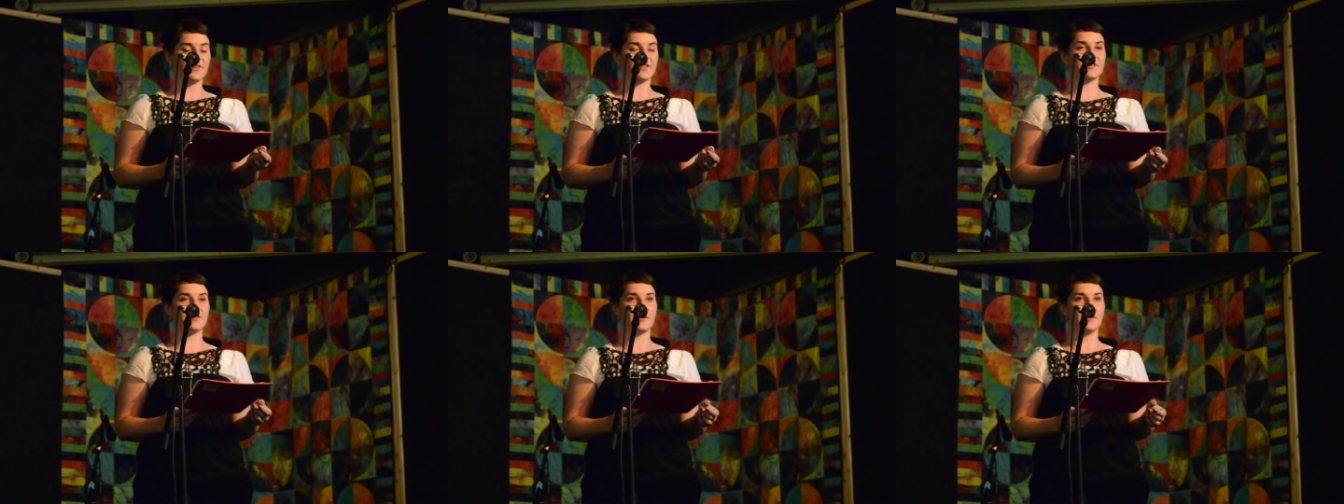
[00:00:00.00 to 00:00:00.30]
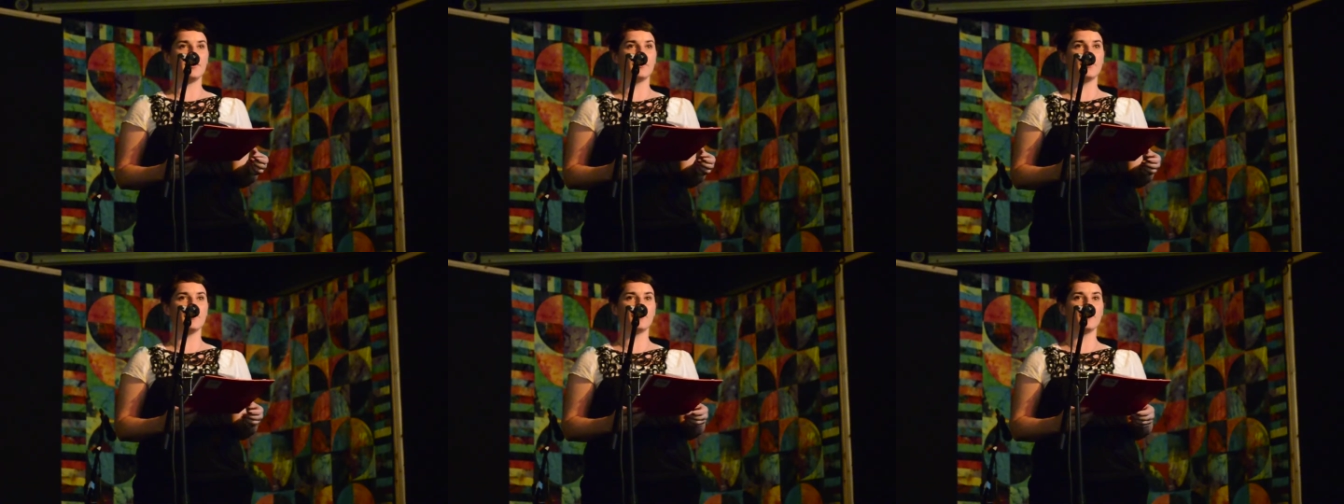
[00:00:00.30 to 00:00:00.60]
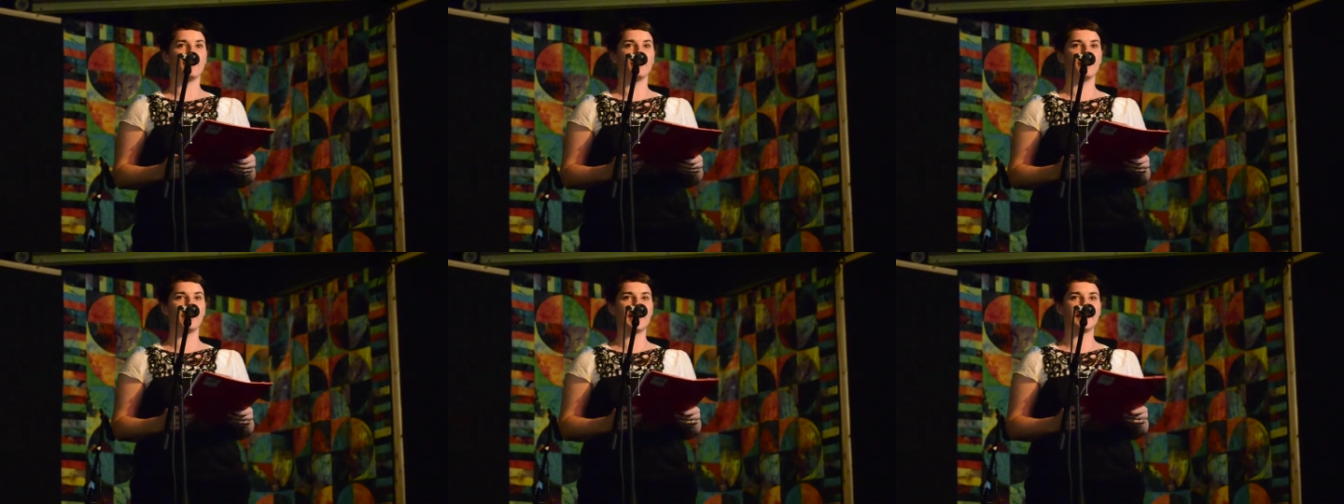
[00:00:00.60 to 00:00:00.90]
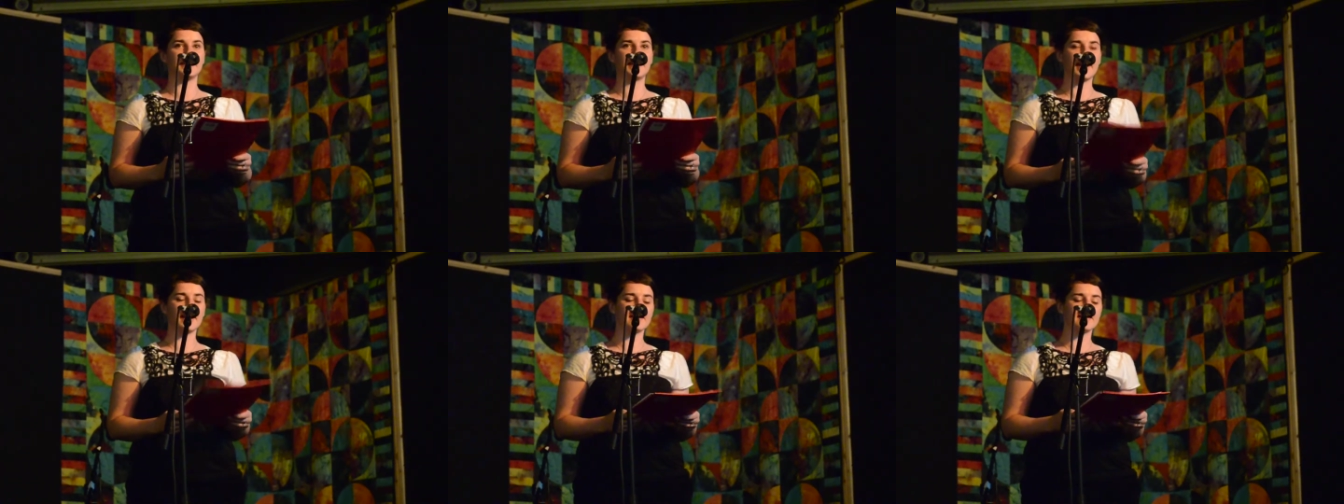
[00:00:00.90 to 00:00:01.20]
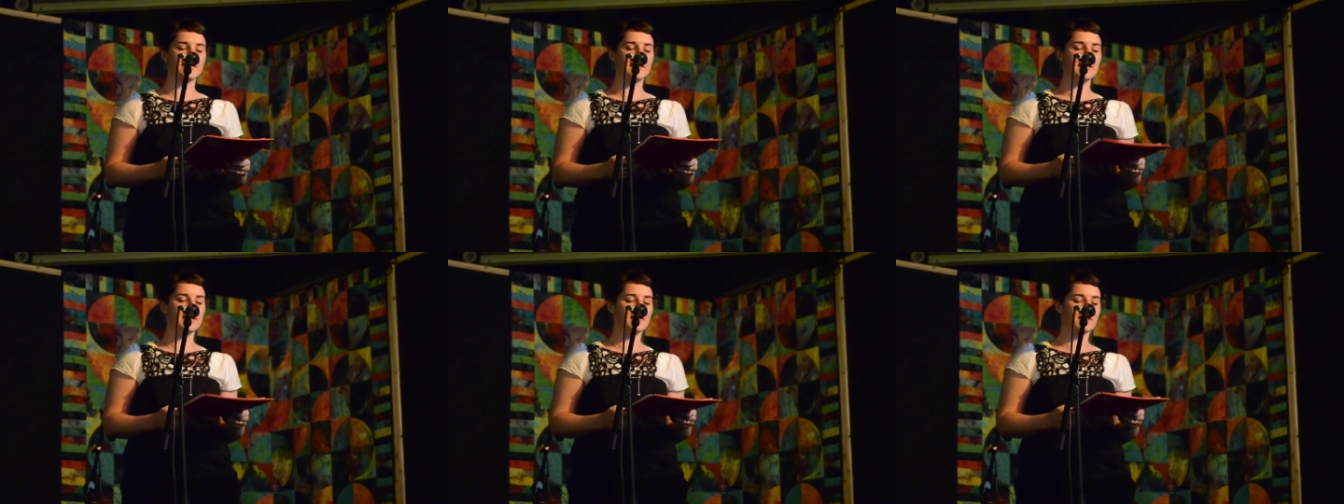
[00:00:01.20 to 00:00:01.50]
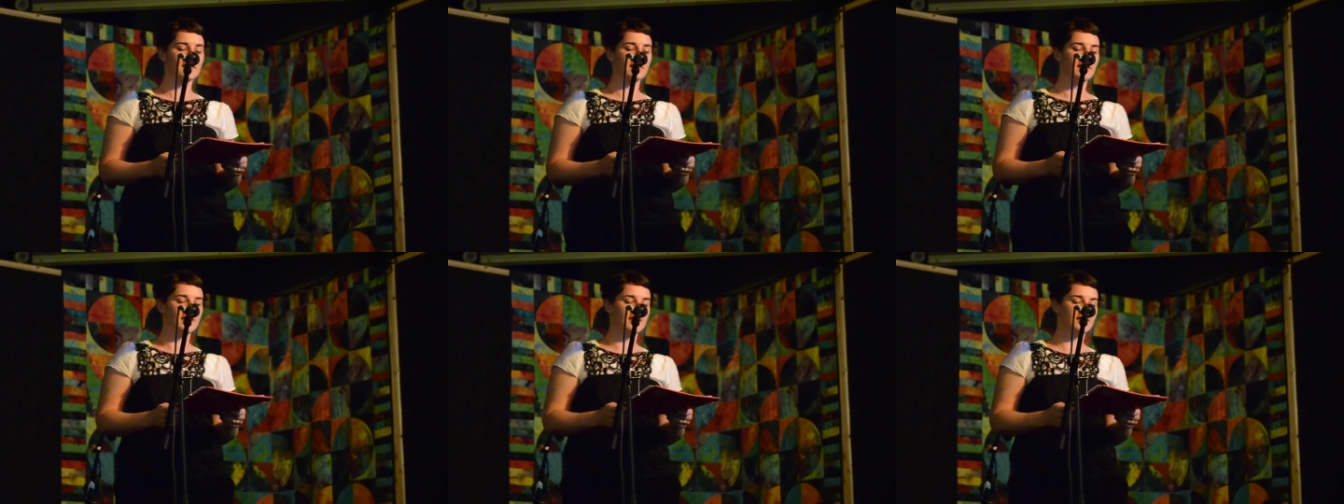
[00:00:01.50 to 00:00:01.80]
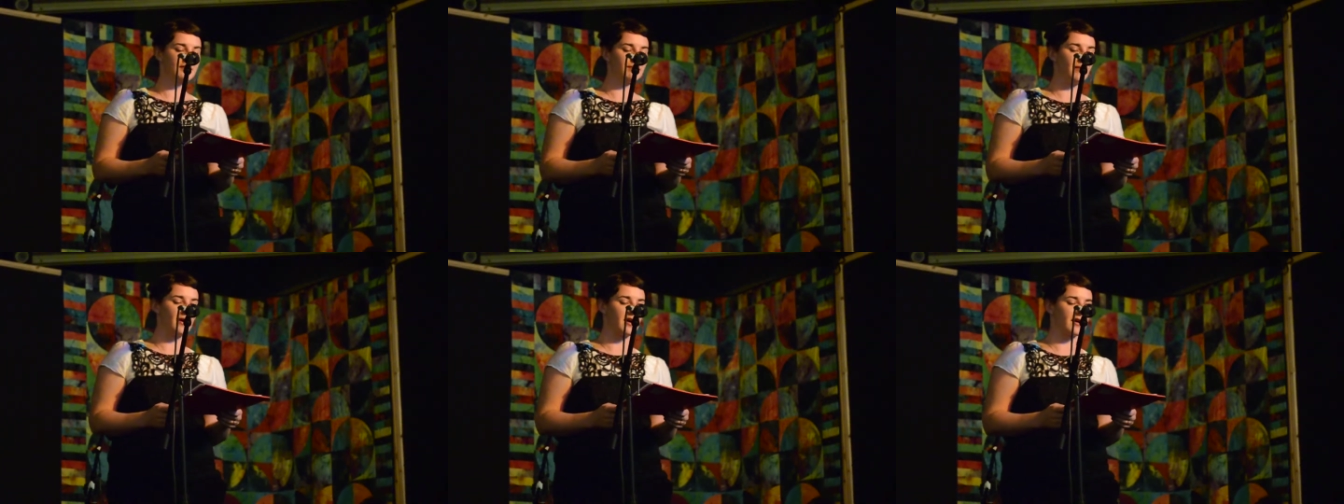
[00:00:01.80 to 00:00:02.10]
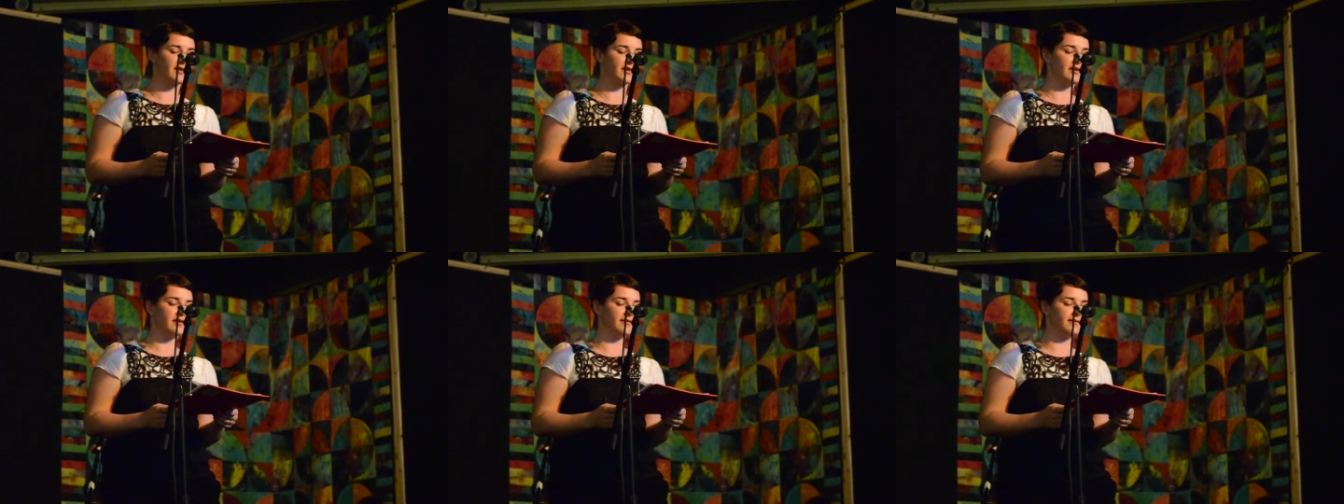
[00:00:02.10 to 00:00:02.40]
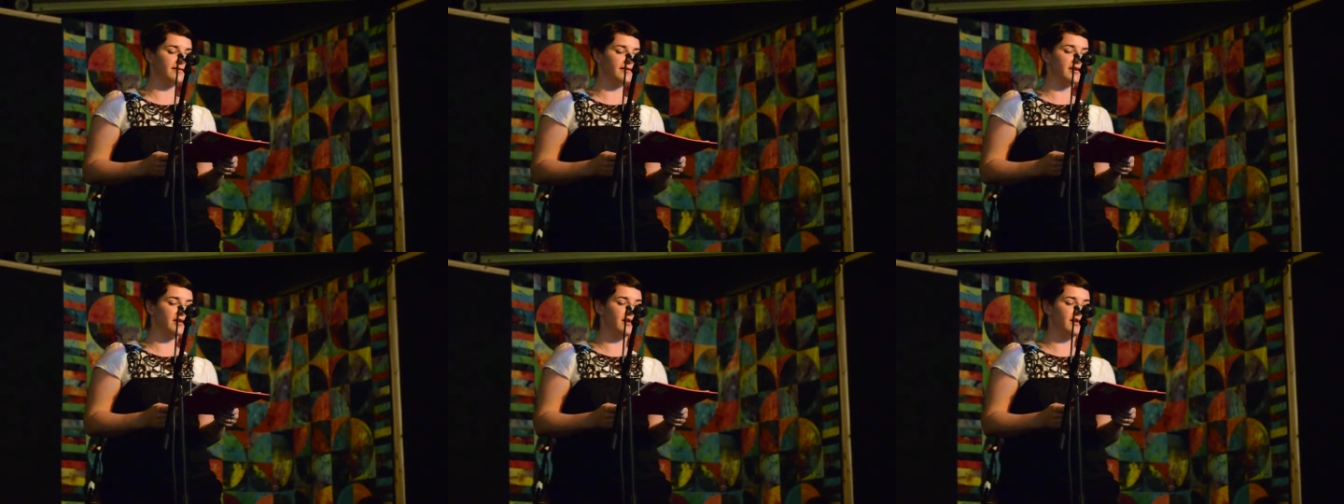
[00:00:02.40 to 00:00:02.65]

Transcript: So my text here is part of